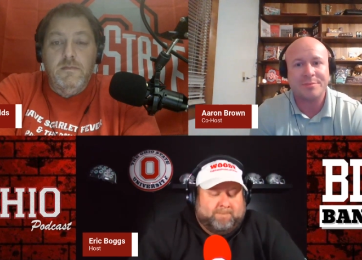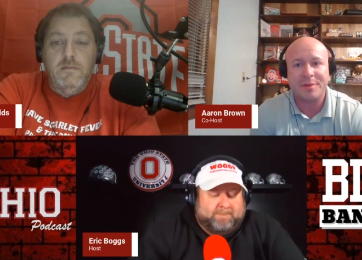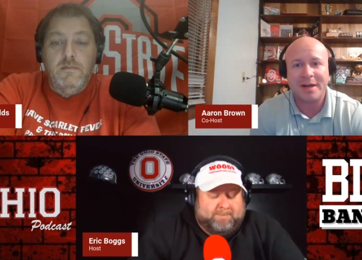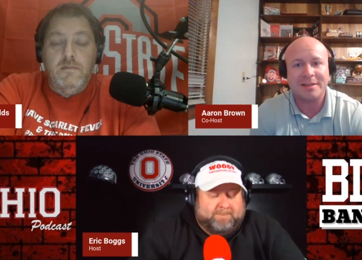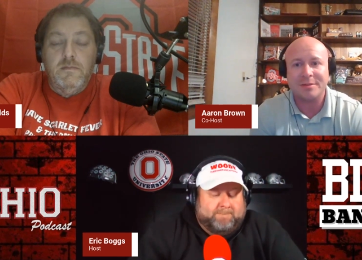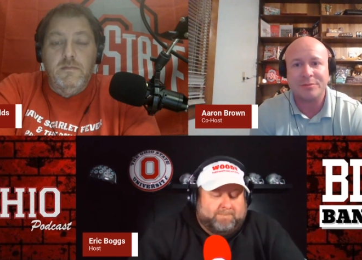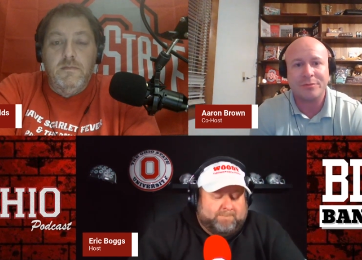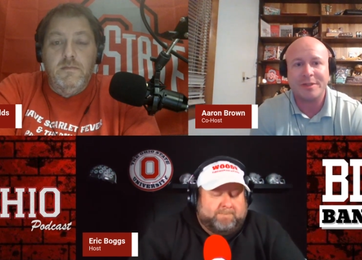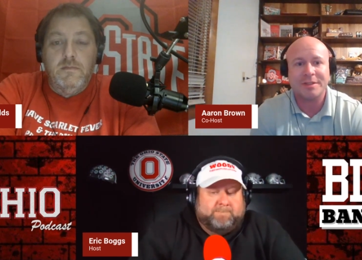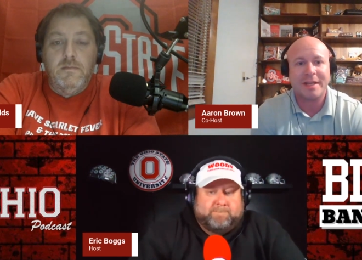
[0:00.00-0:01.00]
Speaker 1: as
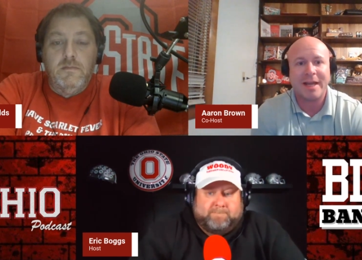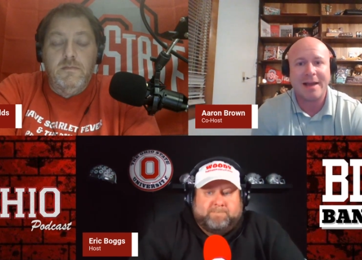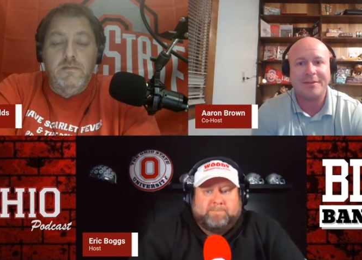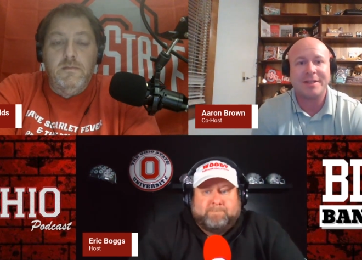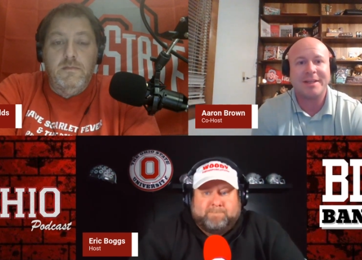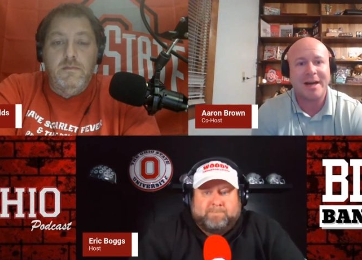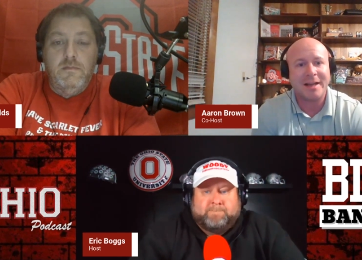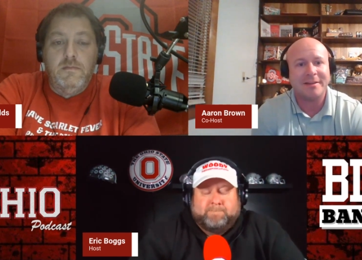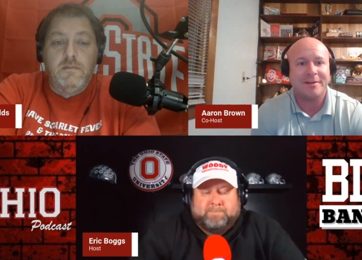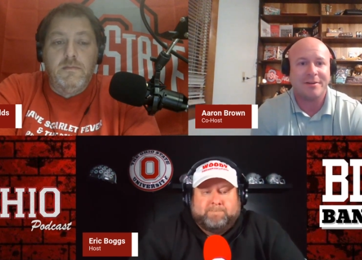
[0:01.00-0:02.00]
possible. We just haven't
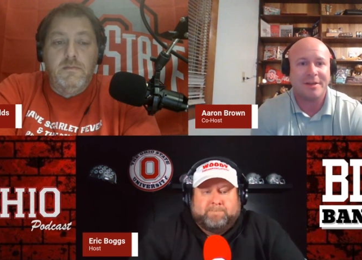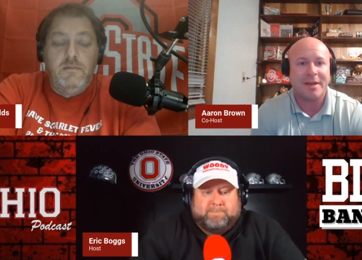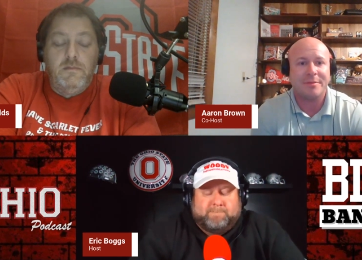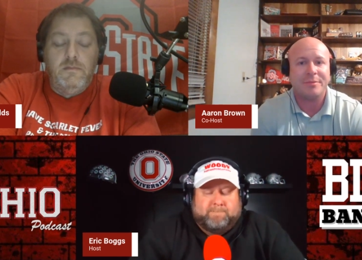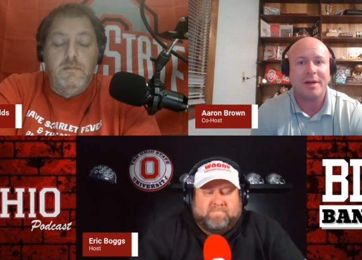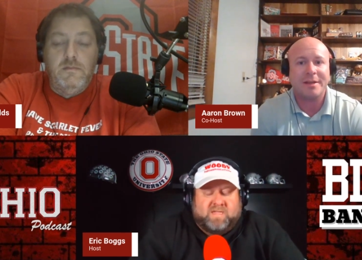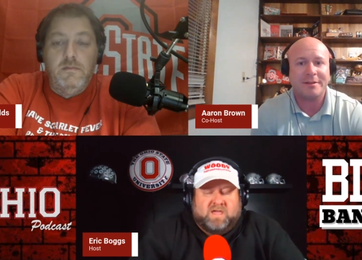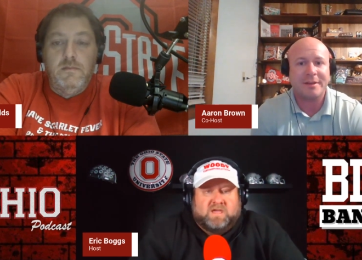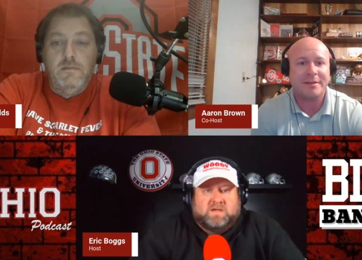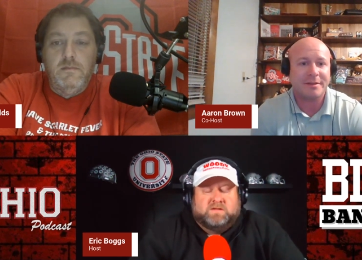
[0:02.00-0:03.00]
gotten there yet. But I
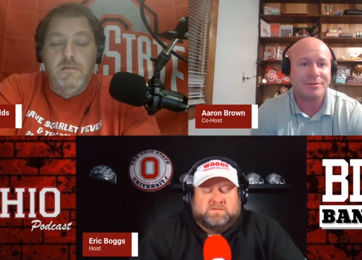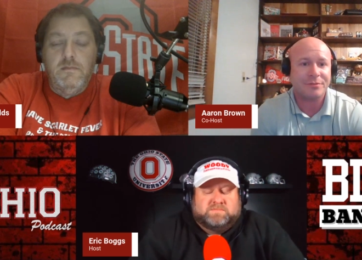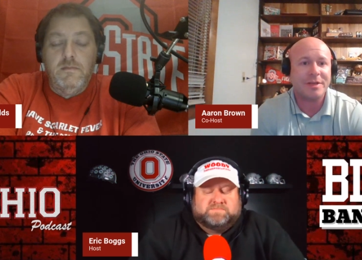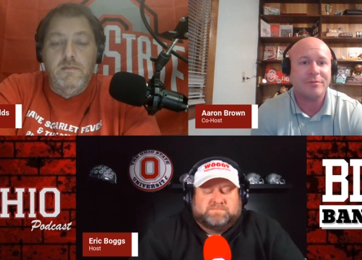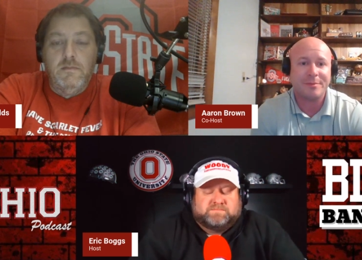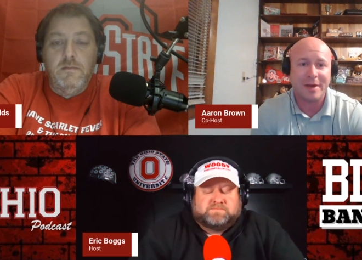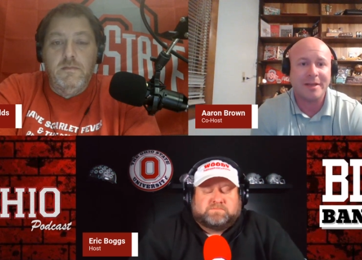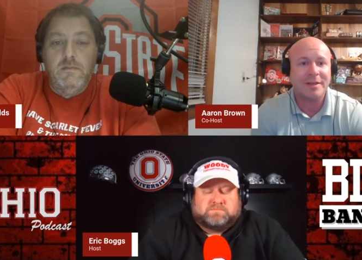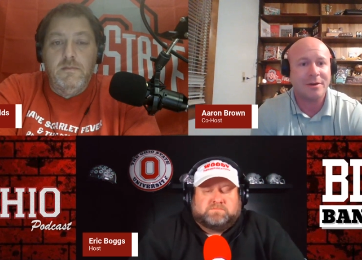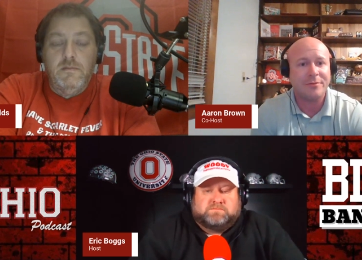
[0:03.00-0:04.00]
think this week we
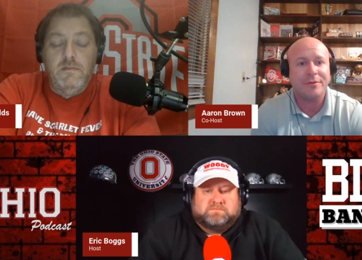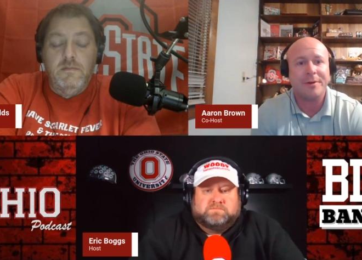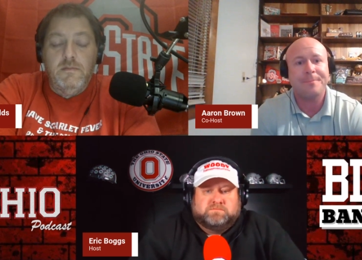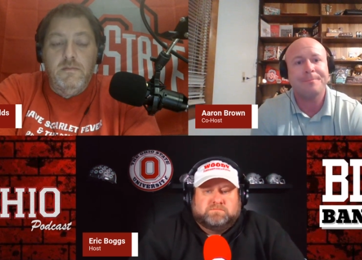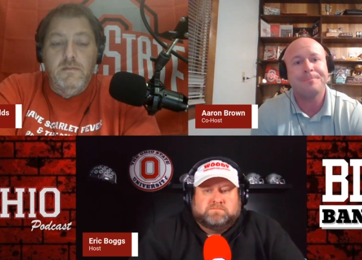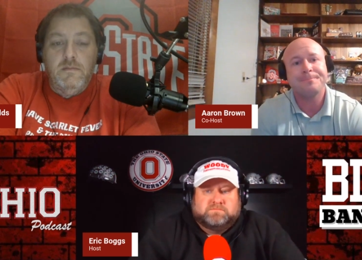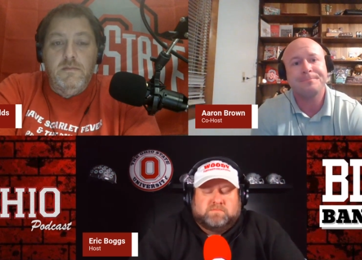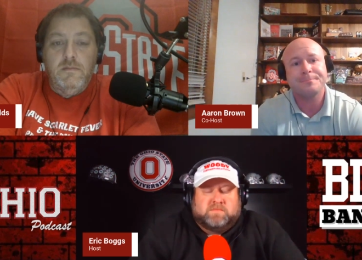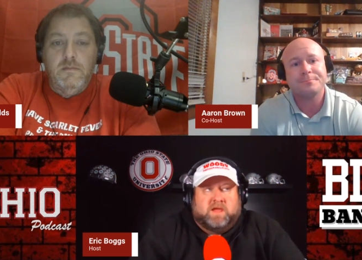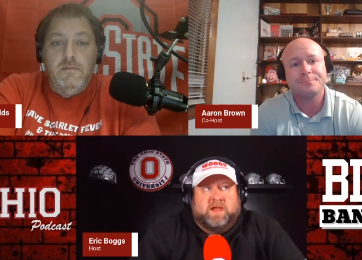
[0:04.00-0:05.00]
might get over it.
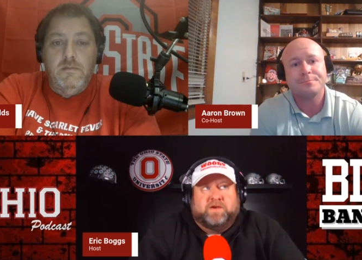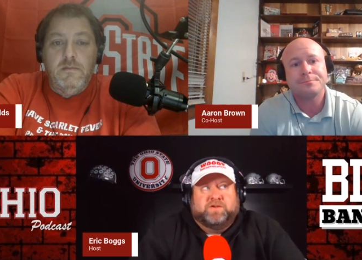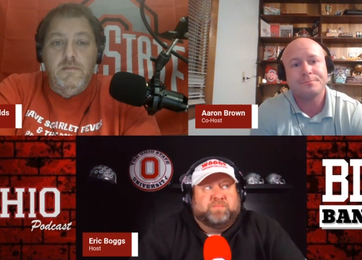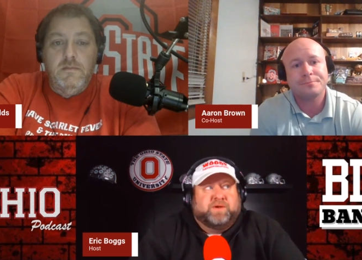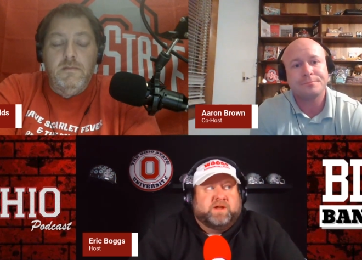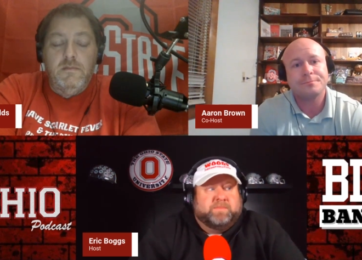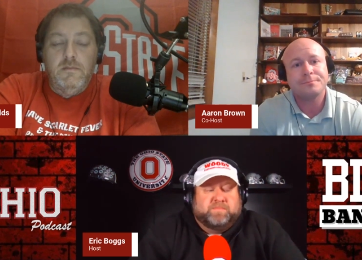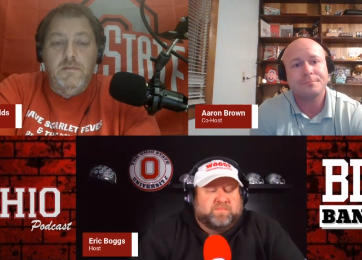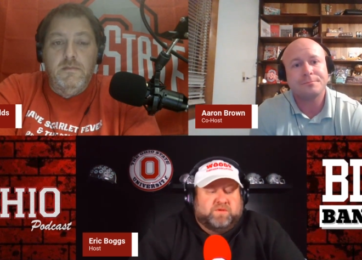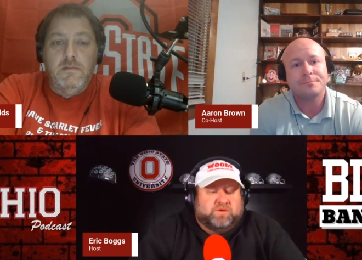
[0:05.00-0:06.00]
Aaron, you
Speaker 2: bring
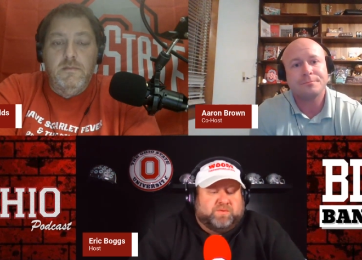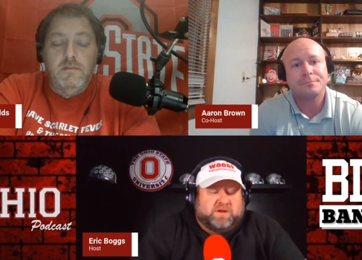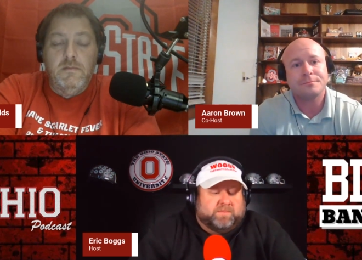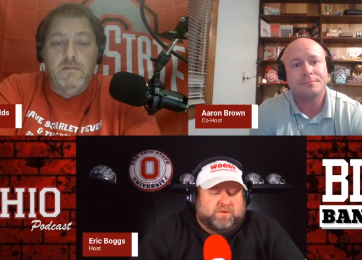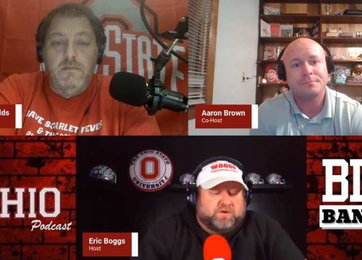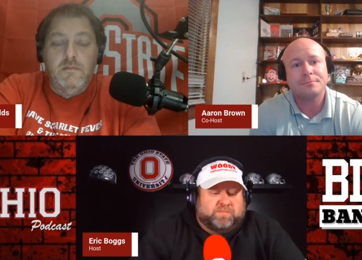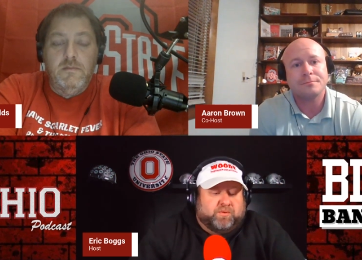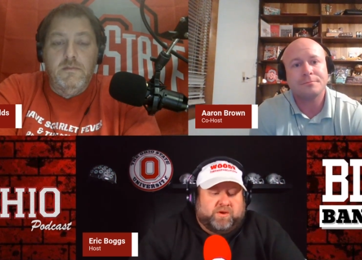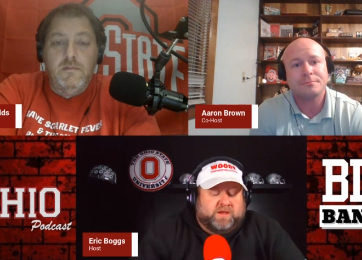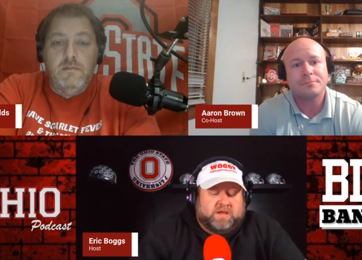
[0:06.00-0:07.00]
up you bring up a good
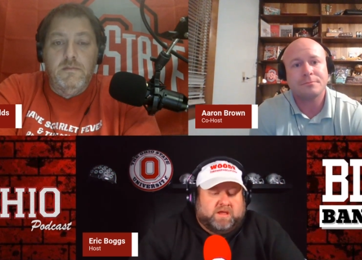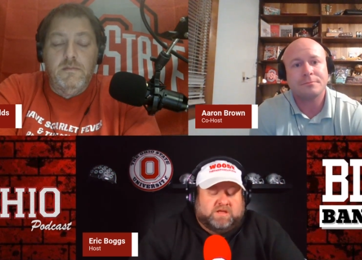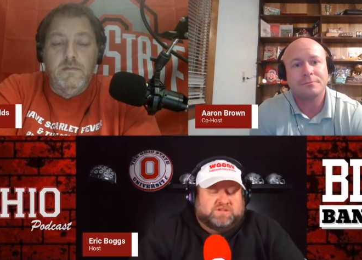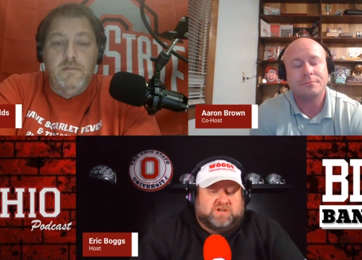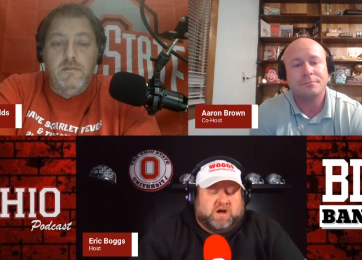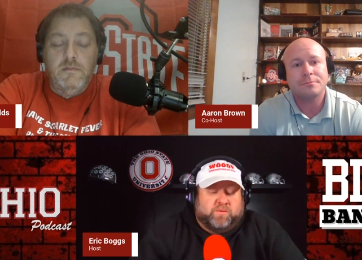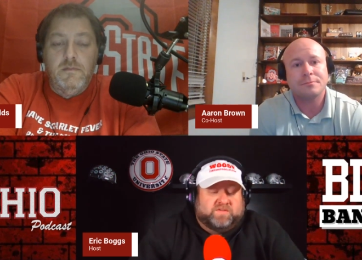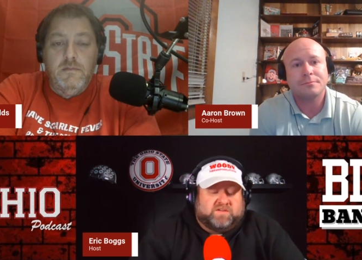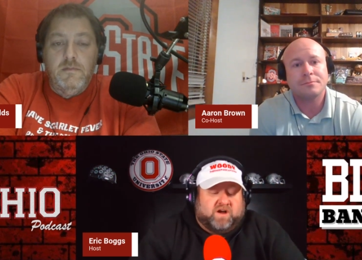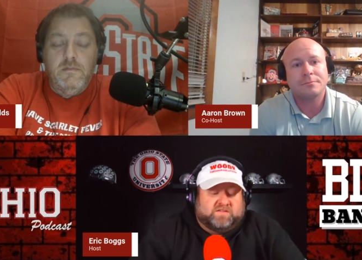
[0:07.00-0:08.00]
point. Uh,
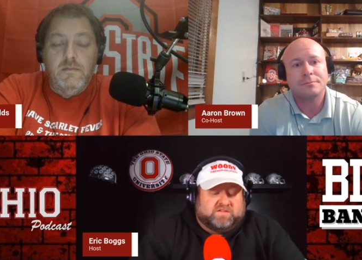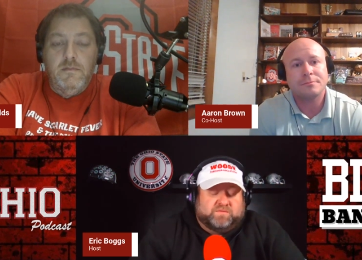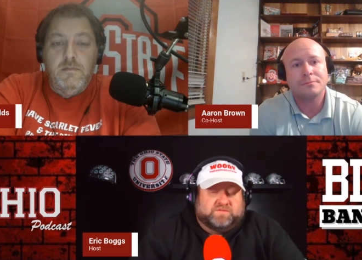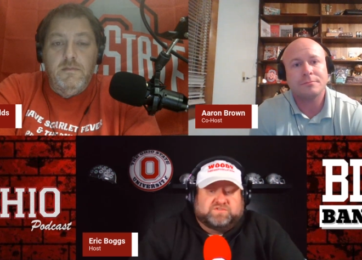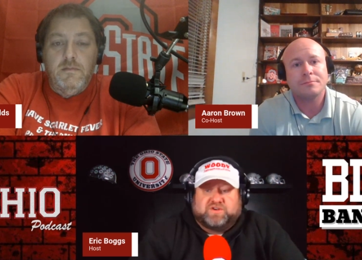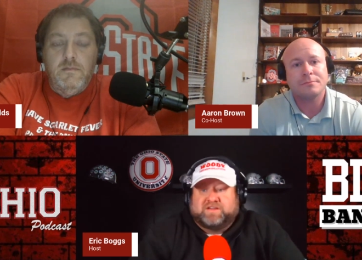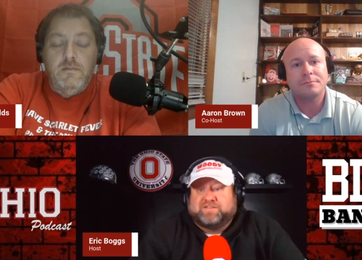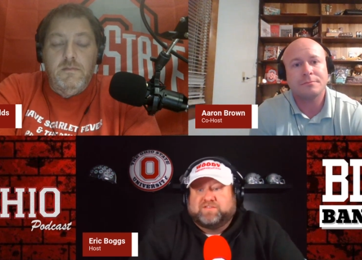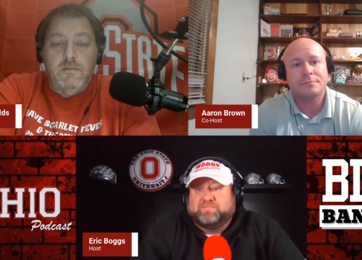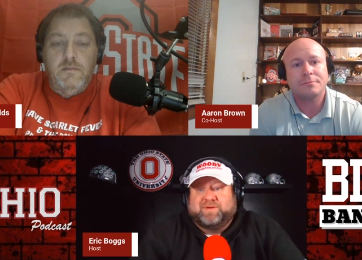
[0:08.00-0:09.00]
Wisconsin was
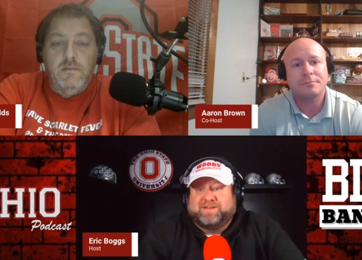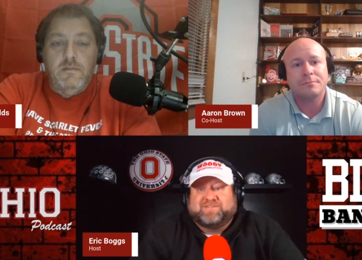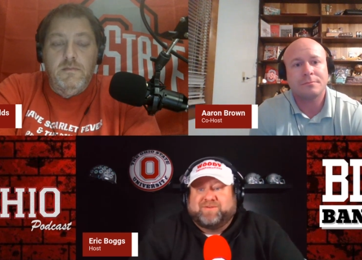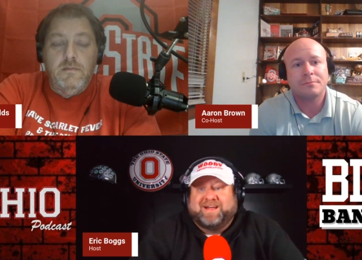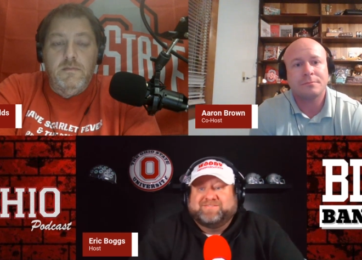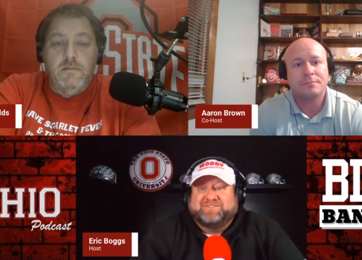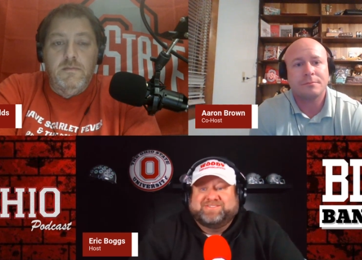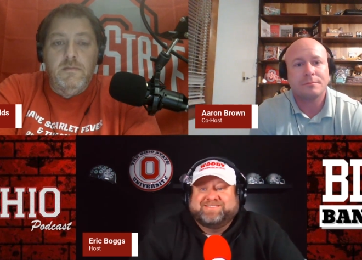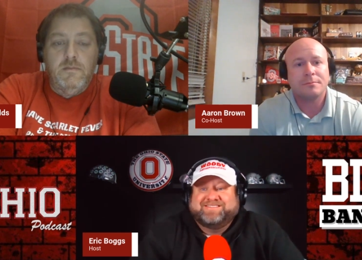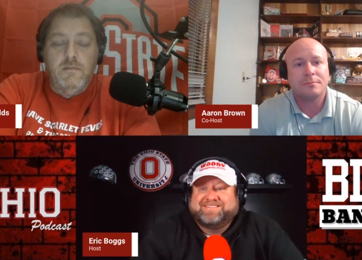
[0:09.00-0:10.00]
Tressel's biggest rival.
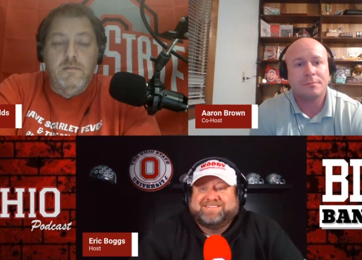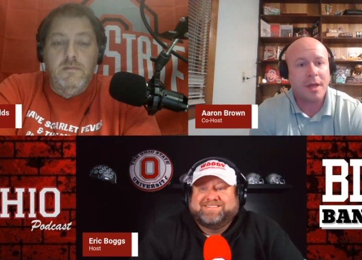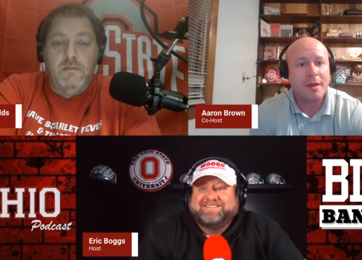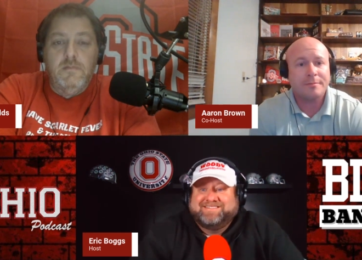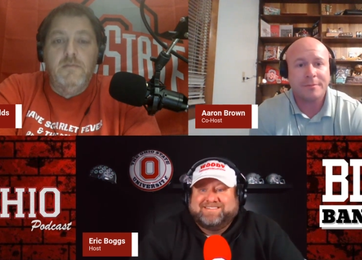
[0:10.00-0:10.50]
Speaker 1: Yeah,